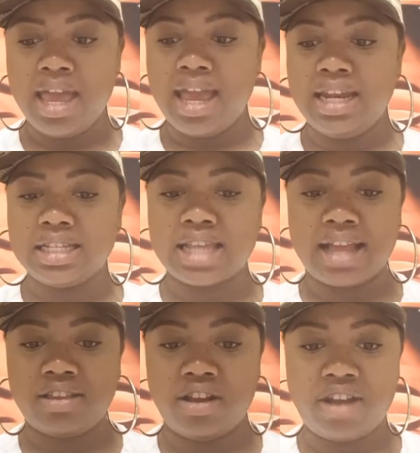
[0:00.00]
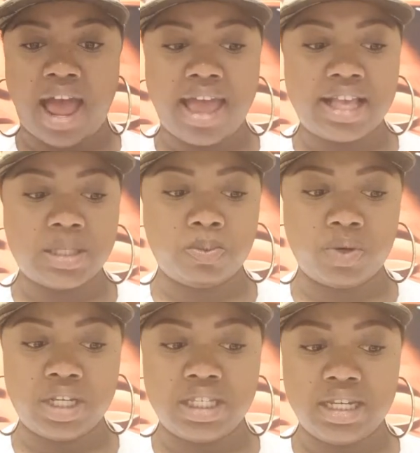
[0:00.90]
And it's like they're not
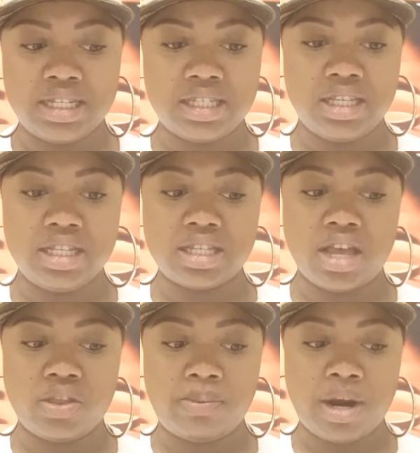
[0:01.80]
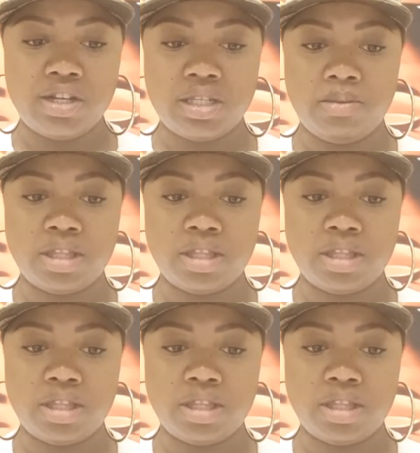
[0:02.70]
expressing this to this other person,